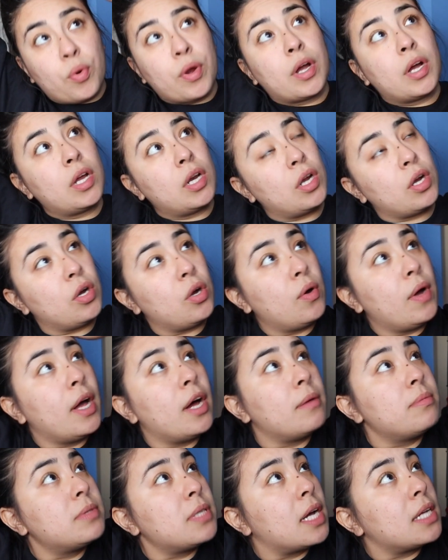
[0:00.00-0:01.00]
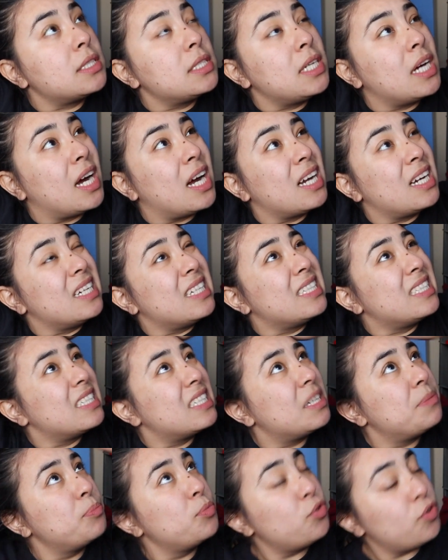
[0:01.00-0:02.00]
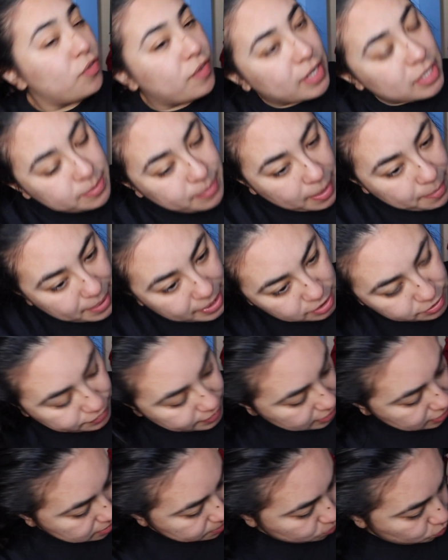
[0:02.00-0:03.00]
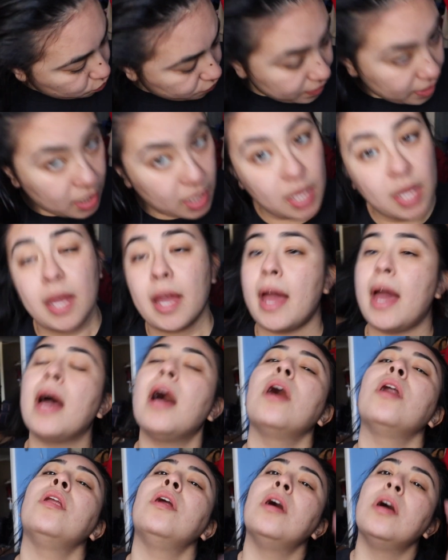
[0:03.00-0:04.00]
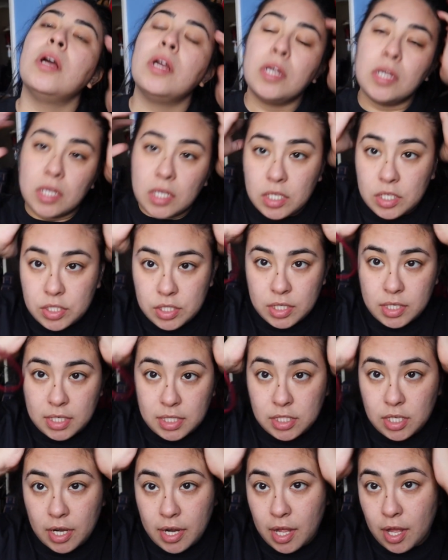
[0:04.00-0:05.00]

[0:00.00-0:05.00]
We're gonna go help Tatiana move because my best friend is moving and she needs our